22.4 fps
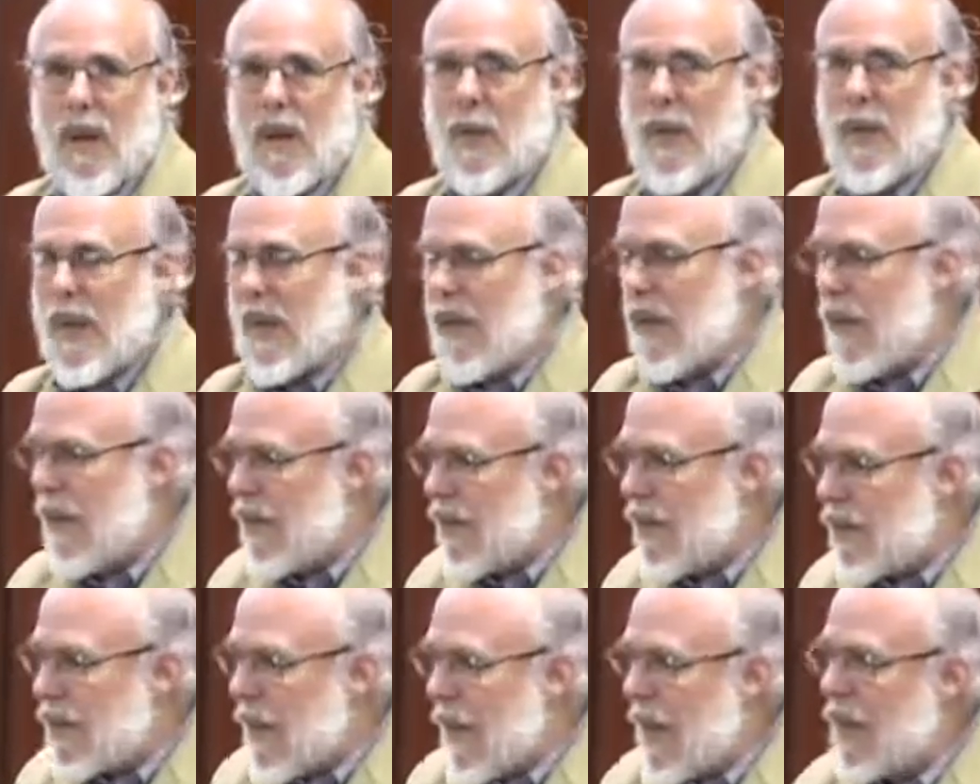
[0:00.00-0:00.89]
And it
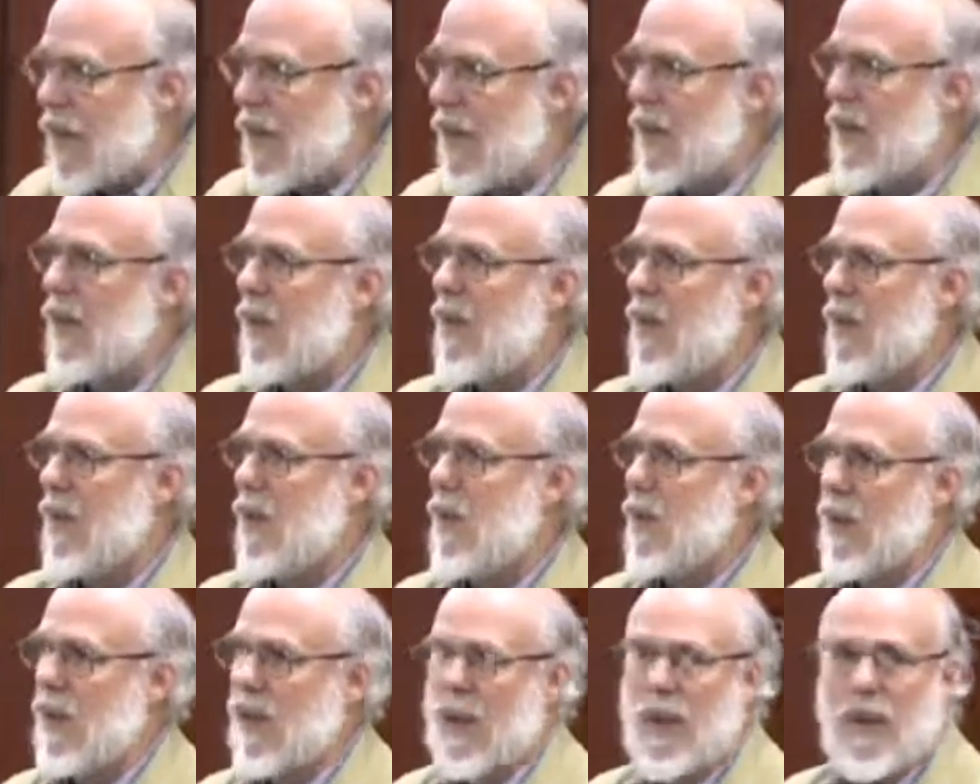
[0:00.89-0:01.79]
begins by getting
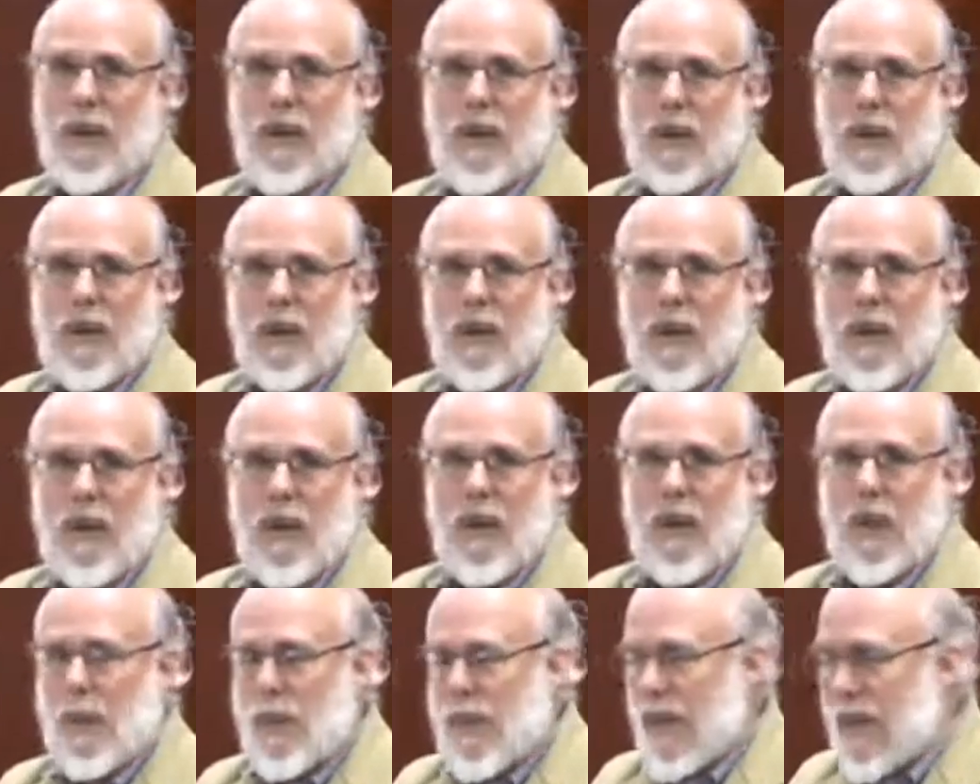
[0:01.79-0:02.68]
to work.
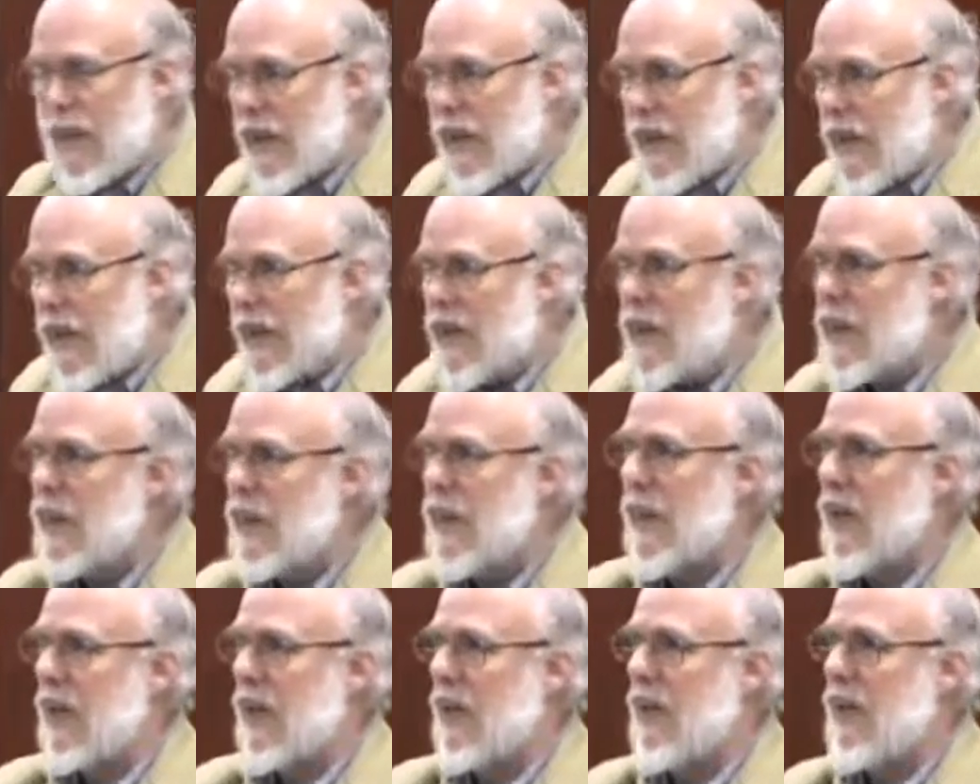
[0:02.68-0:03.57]
It begins
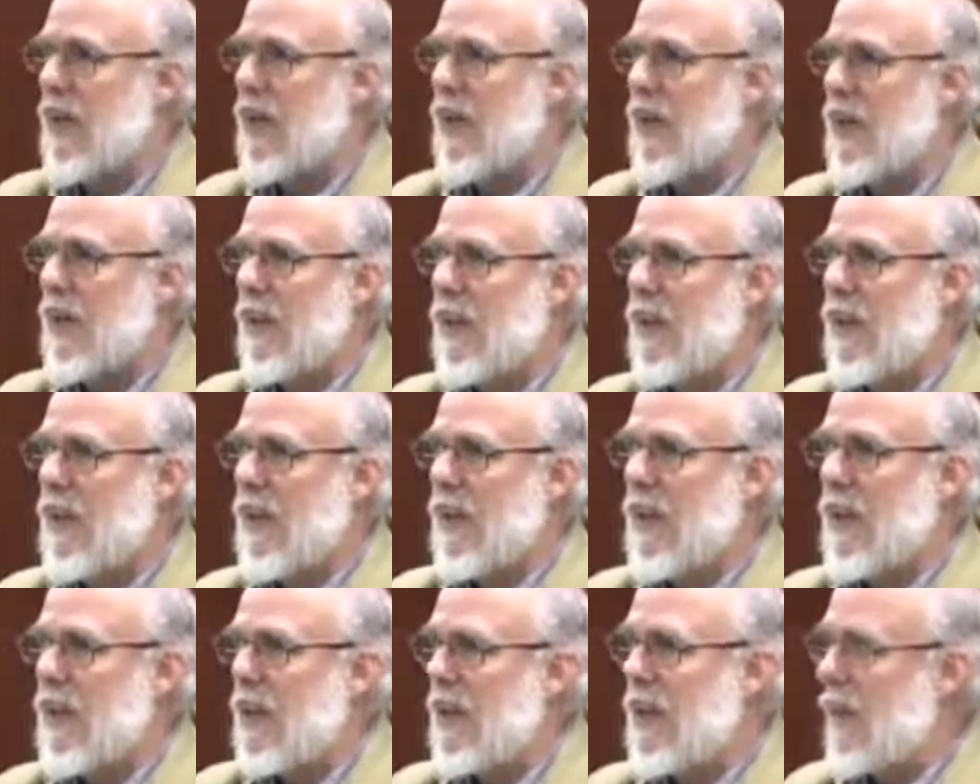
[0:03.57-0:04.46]
by getting,
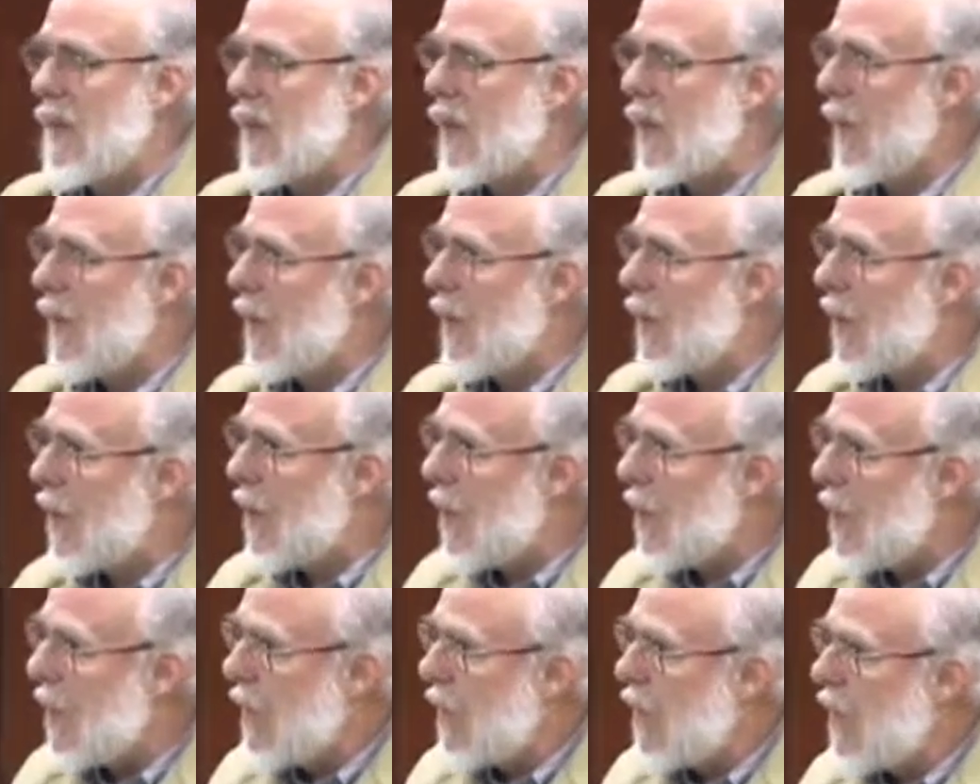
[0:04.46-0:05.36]
the
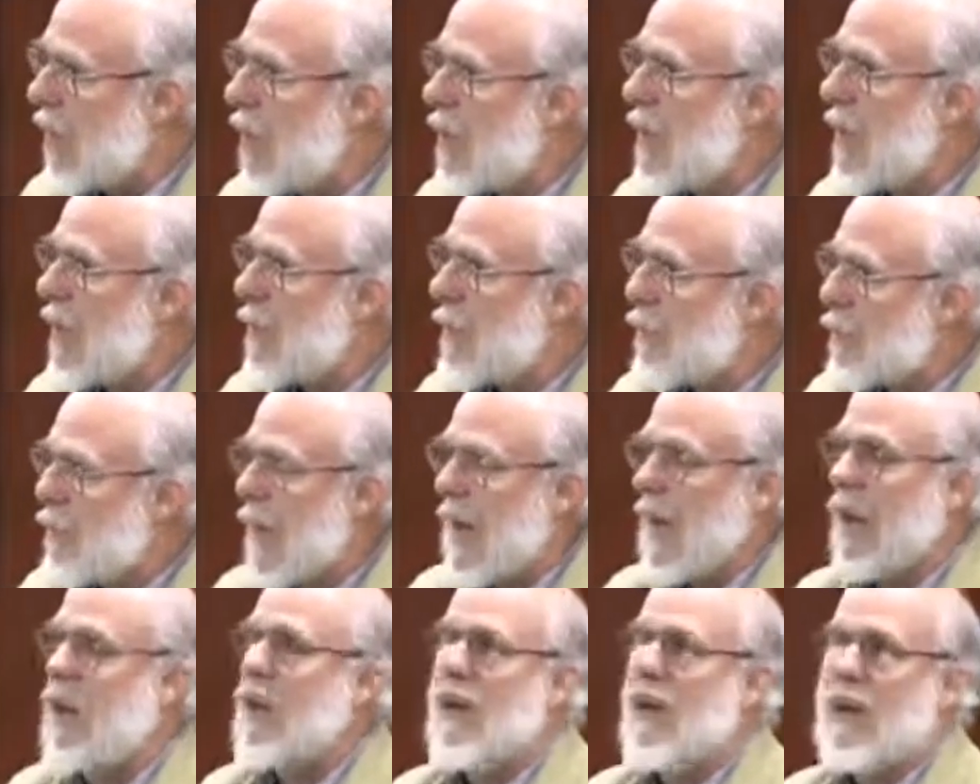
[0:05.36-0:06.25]
community
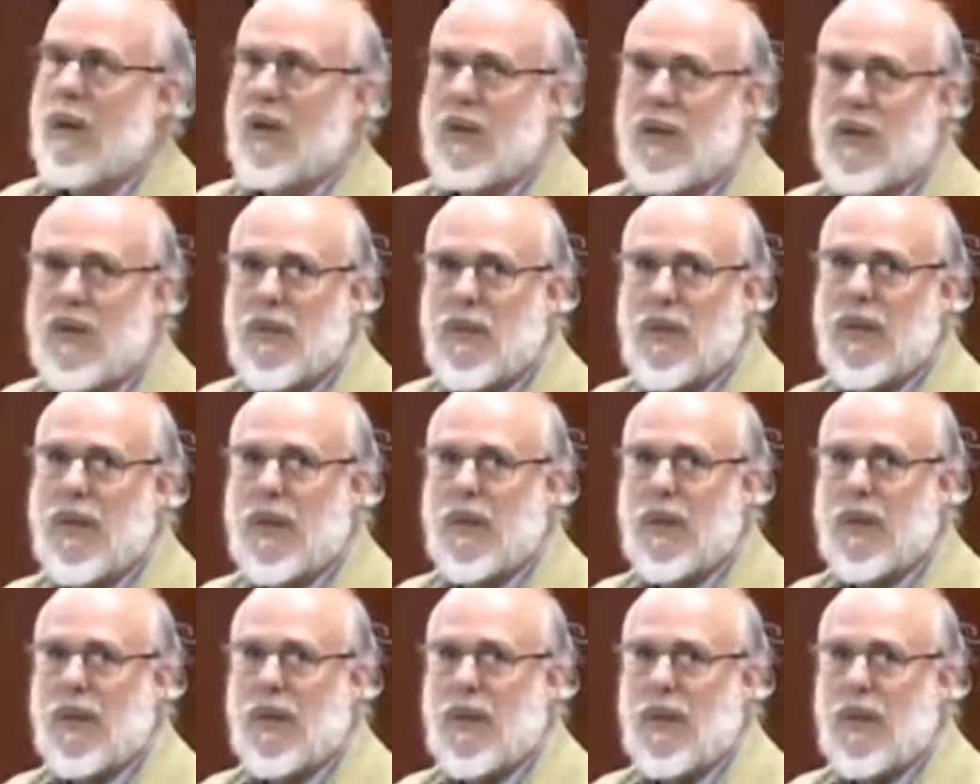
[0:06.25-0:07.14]
back on its
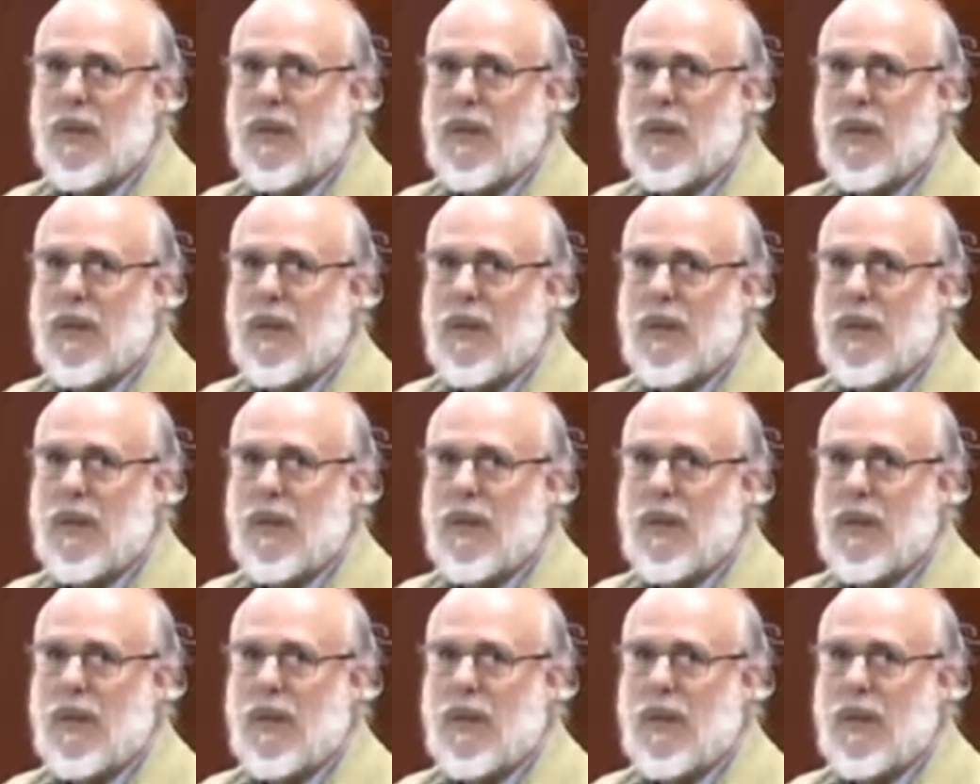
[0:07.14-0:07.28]
feet.